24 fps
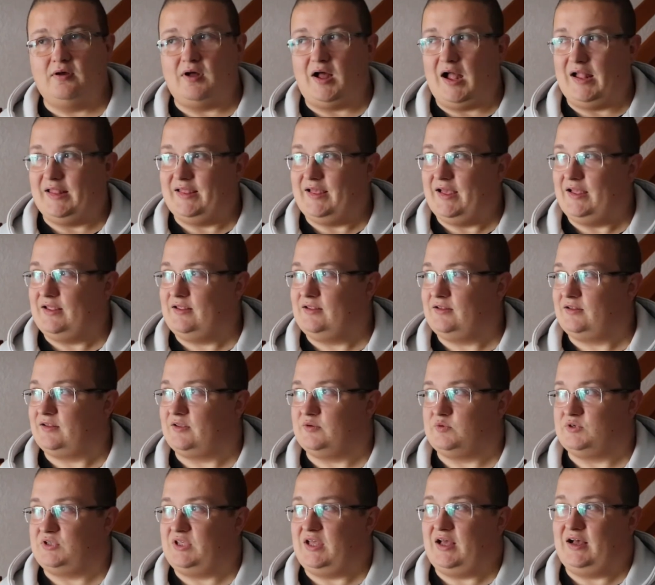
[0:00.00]
And then there
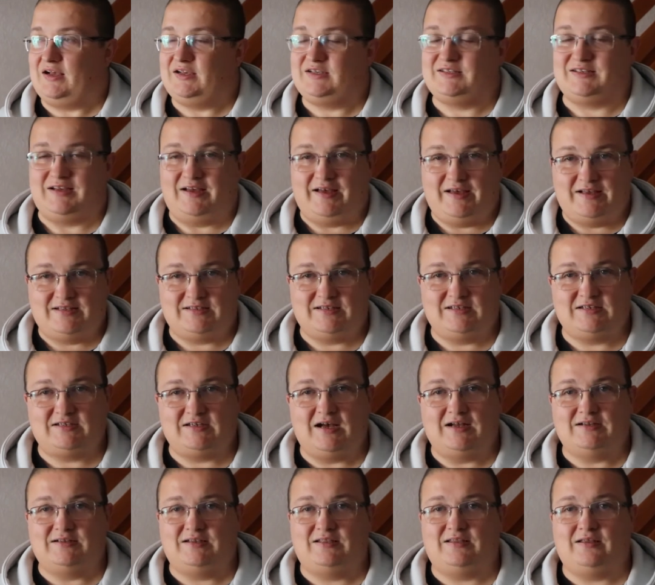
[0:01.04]
was the anxiety
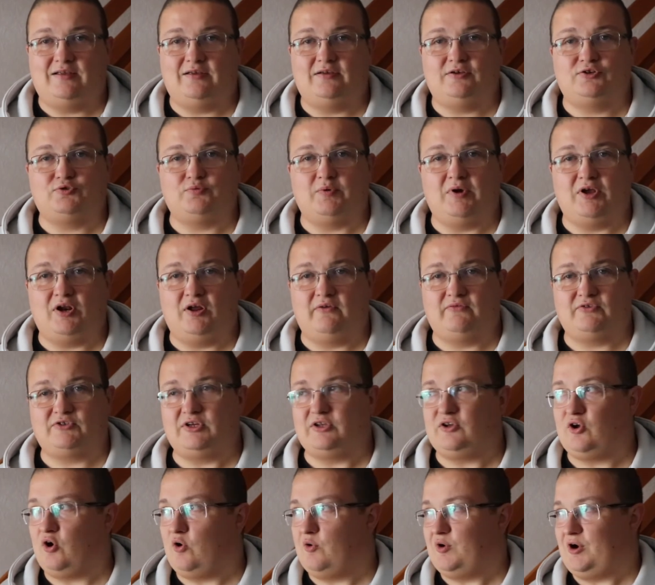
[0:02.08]
side of things where obviously
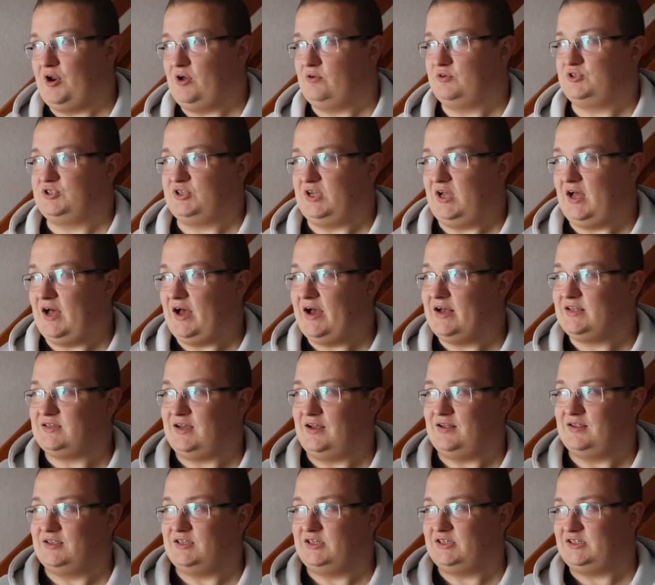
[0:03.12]
going outside
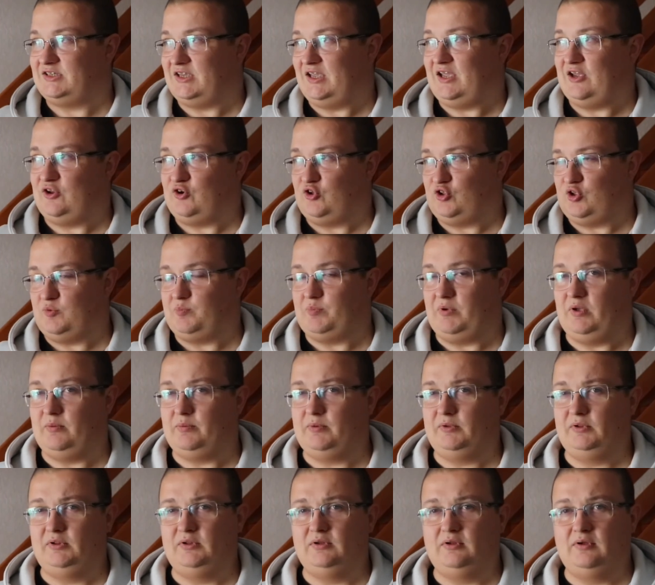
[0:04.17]
and seeing other
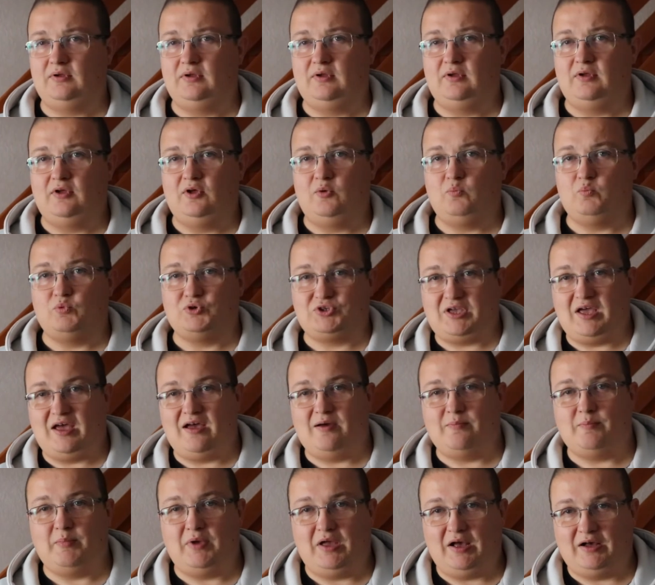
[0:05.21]
people was
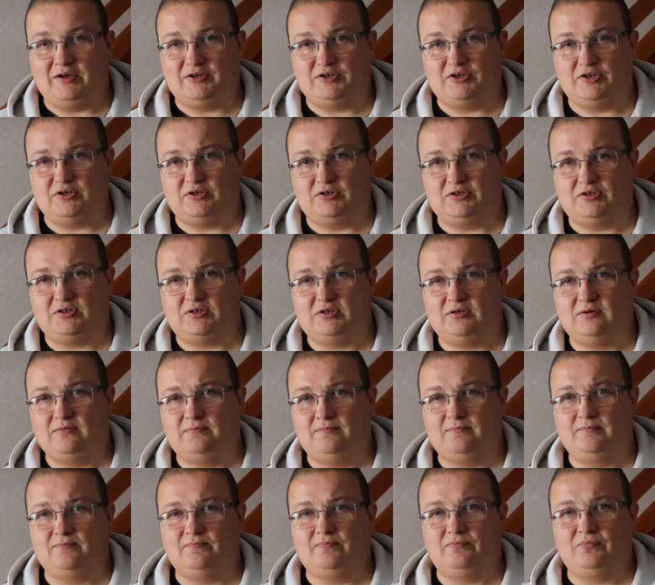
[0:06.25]
getting me anxious.
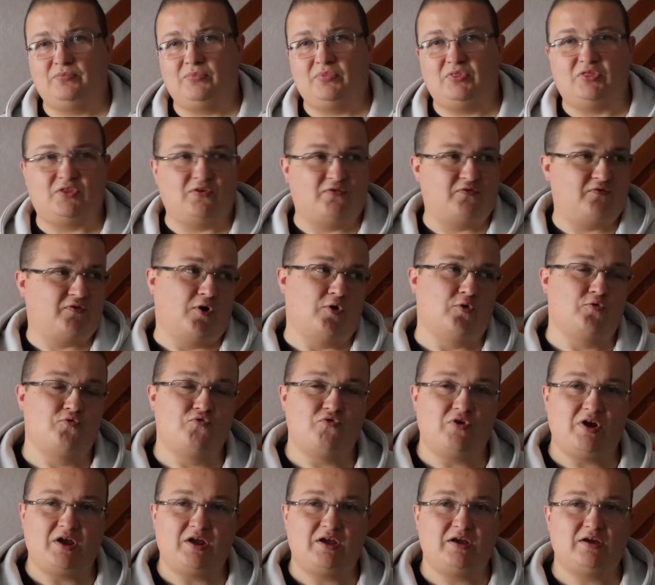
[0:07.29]
The phone
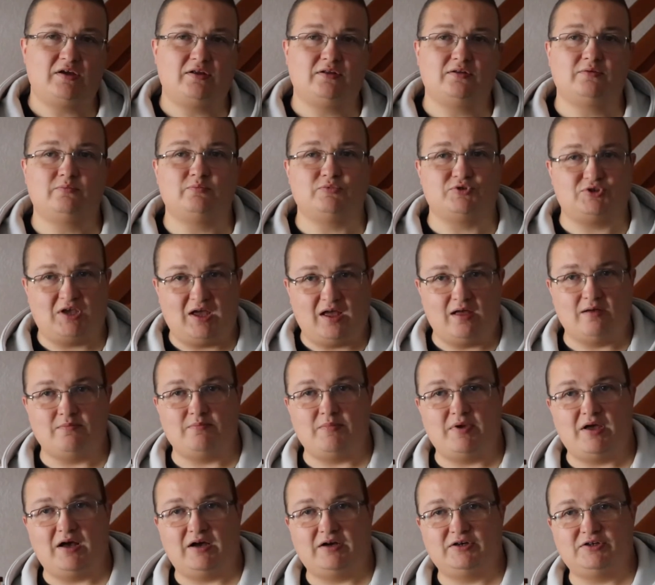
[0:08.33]
ringing was getting
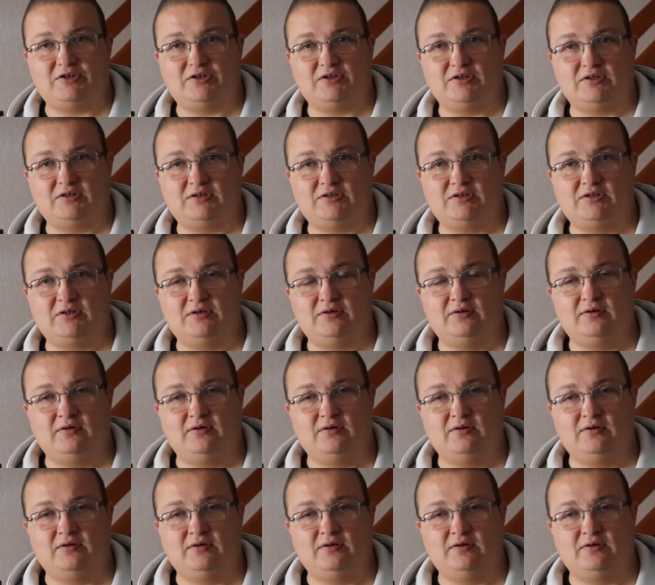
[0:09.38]
me anxious.